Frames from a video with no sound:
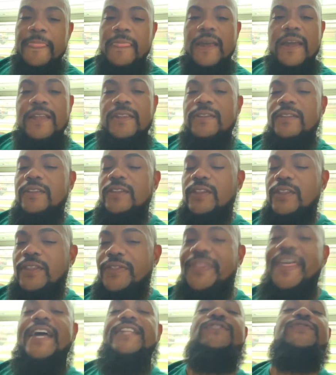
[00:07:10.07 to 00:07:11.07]
And
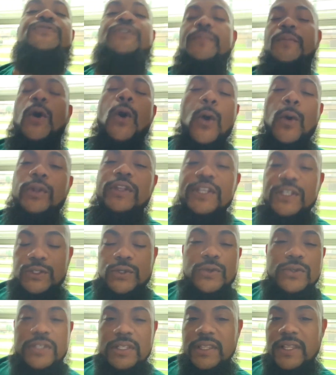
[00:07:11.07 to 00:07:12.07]
that's from only
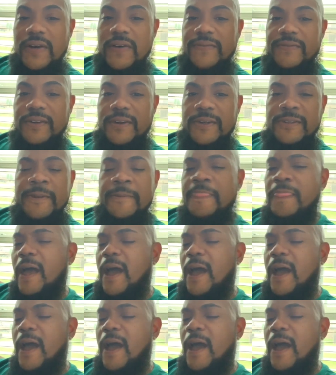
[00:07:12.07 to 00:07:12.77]
using love first.